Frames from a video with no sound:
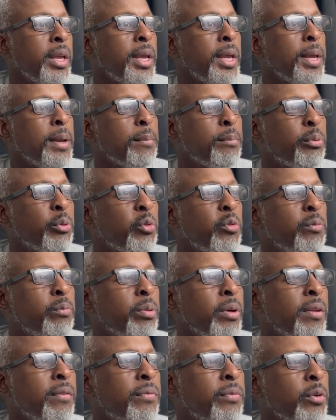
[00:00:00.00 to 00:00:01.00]
Improved
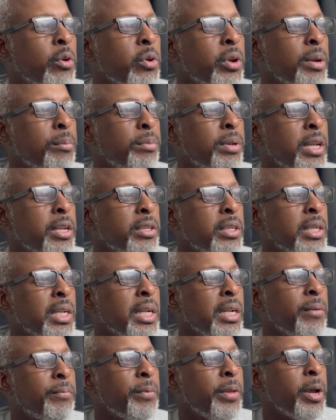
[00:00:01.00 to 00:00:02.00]
blood flow can potentially
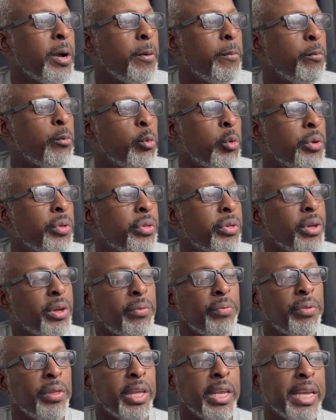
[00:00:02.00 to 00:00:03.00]
help with
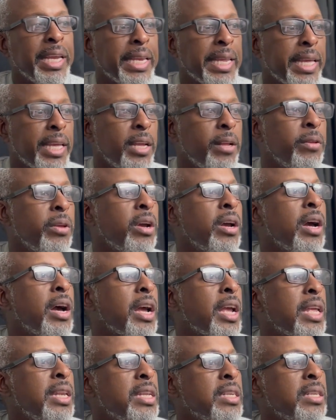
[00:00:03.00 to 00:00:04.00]
ED, a
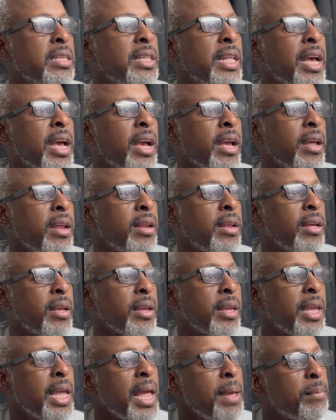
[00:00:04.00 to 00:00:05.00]
condition that
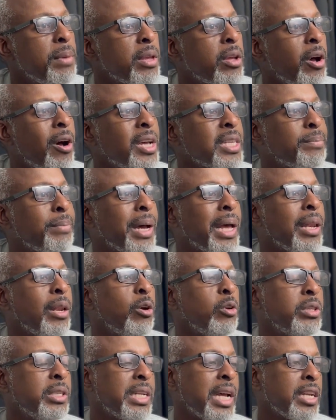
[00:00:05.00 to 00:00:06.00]
can be caused by
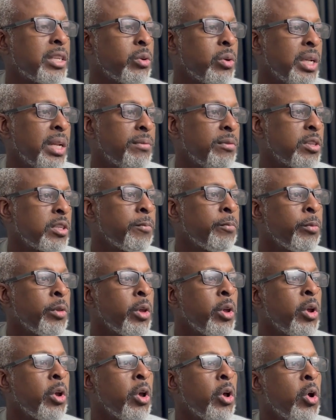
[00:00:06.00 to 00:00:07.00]
low testosterone levels.
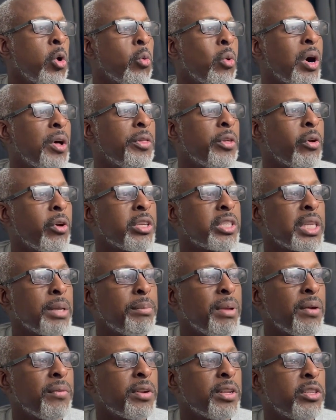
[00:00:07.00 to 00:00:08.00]
While there is some
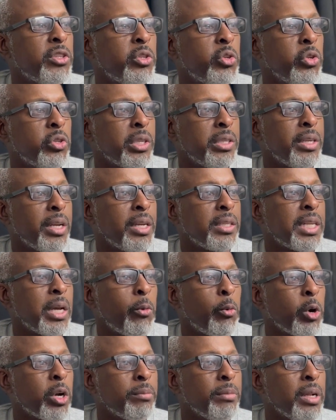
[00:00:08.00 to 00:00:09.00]
evidence to suggest that
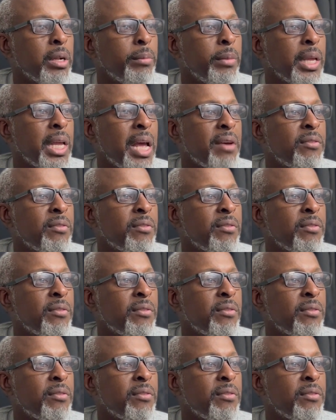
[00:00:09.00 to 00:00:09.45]
watermelon may have